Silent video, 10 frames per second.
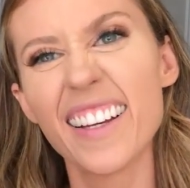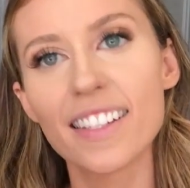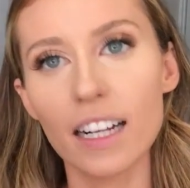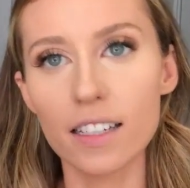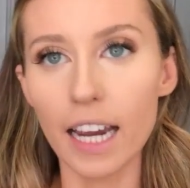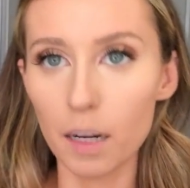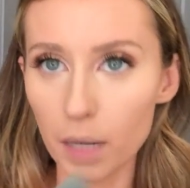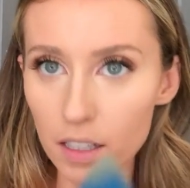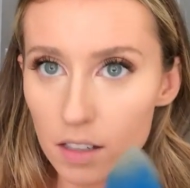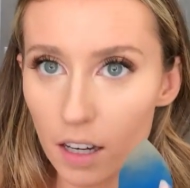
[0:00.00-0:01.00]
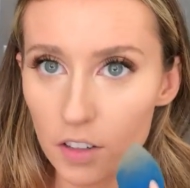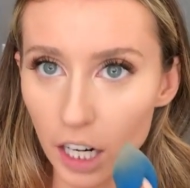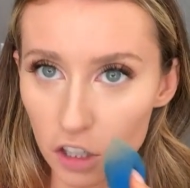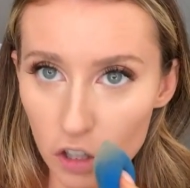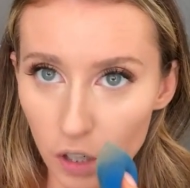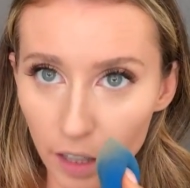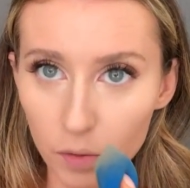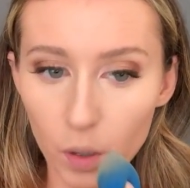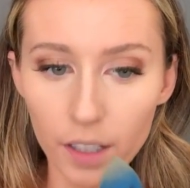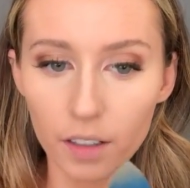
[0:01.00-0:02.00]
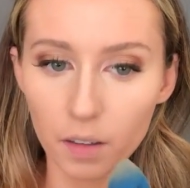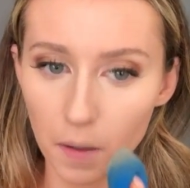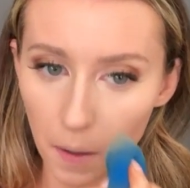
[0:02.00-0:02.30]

six to eight months to actually train for it